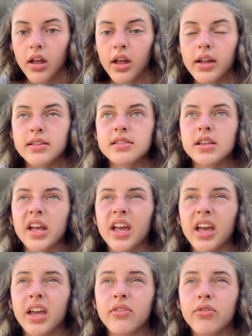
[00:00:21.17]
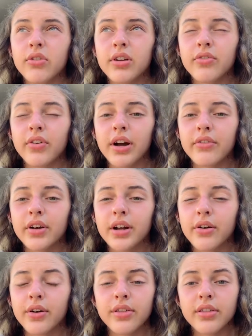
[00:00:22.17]
It's like 8:45 right
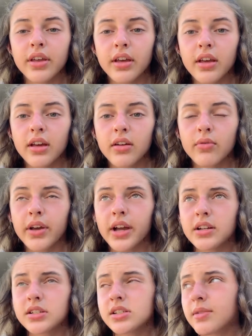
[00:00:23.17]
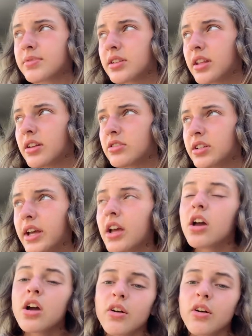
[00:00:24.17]
now, I think. We kind of slept in later today.